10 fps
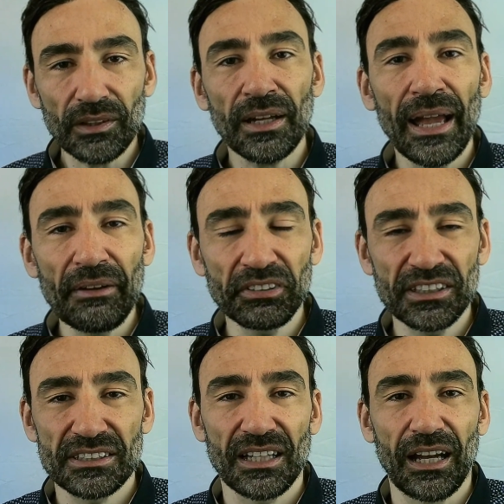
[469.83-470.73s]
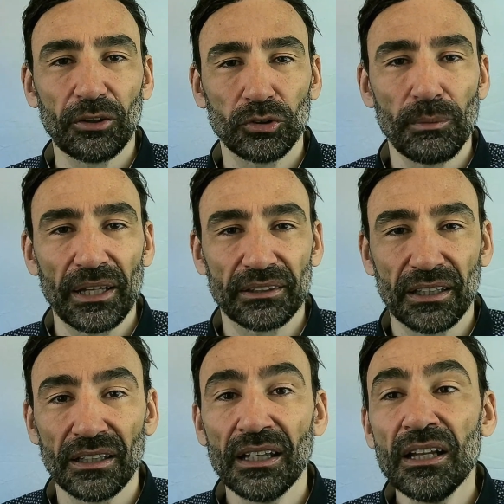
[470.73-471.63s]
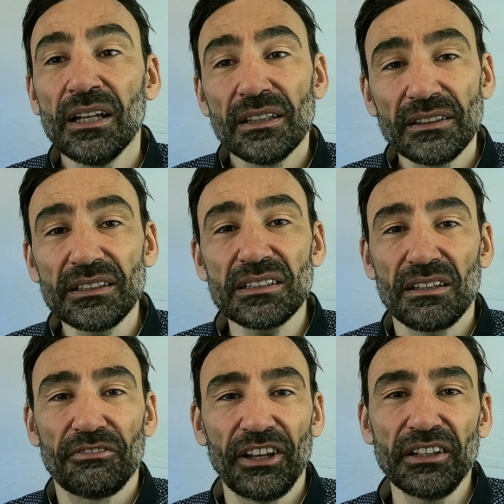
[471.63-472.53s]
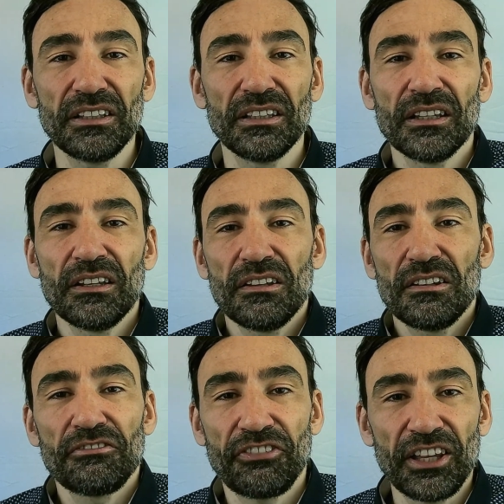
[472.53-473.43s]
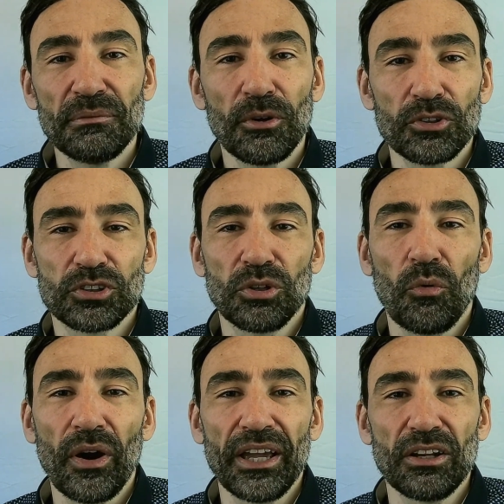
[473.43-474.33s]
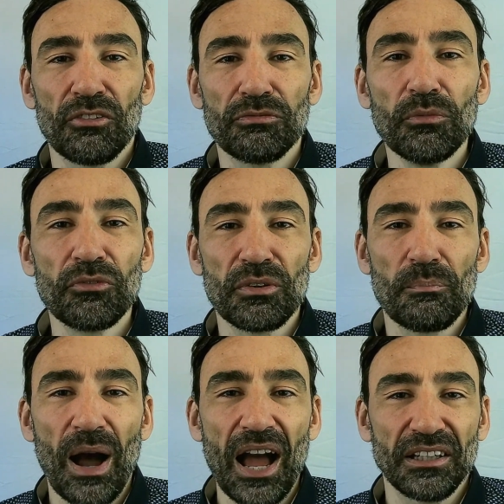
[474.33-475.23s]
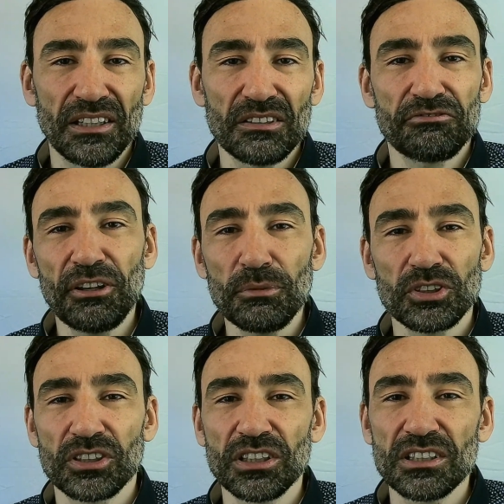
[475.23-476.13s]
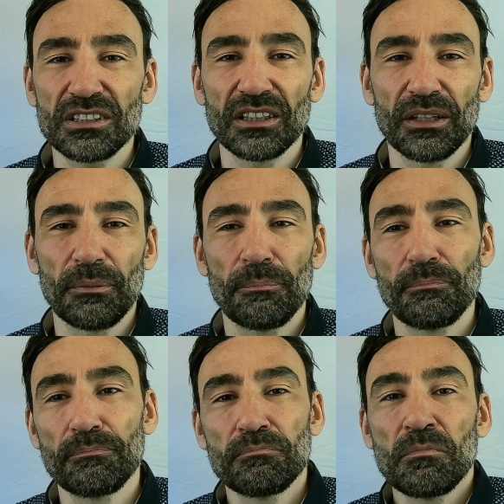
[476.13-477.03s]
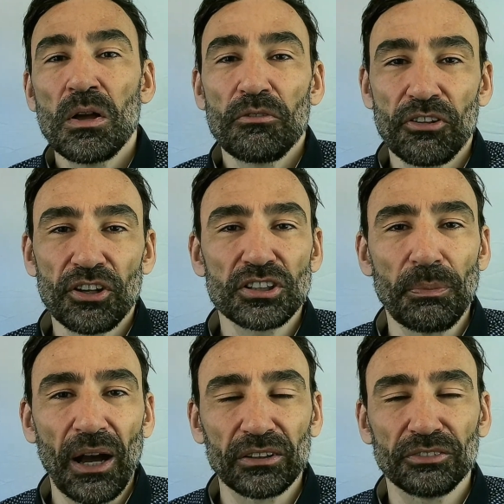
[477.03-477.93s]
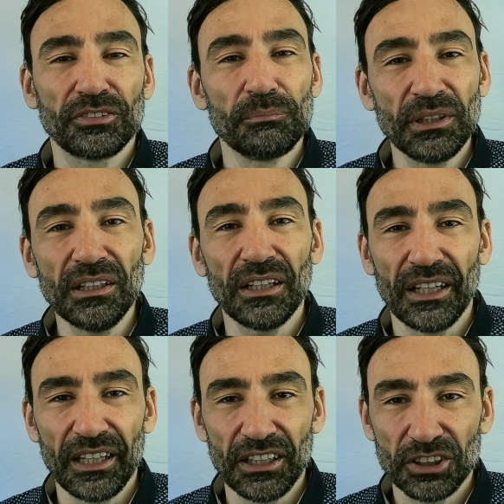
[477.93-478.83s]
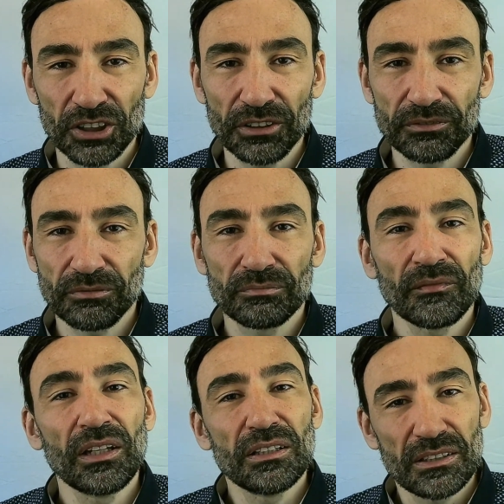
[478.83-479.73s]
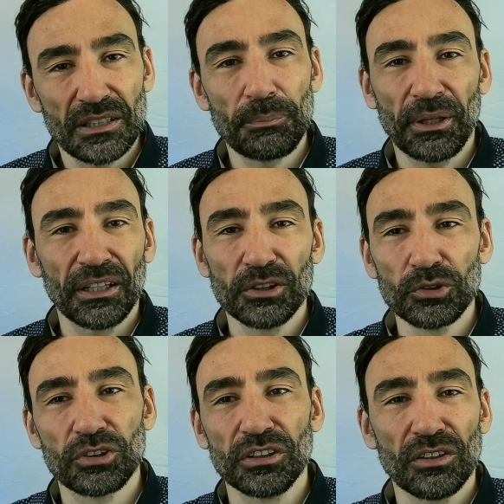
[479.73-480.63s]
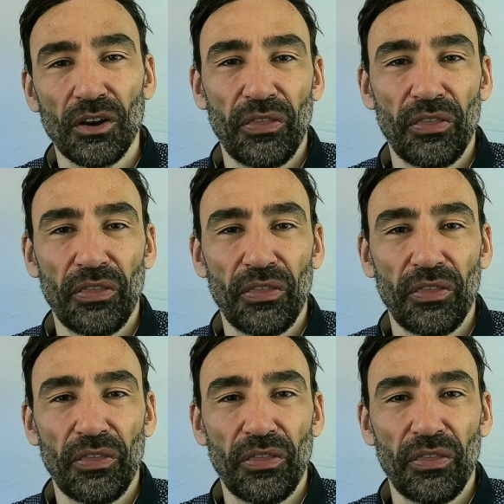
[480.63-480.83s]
Everything is done automatically. This is a very famous way of moving money, famous since the first part of the Middle Age, typically used in North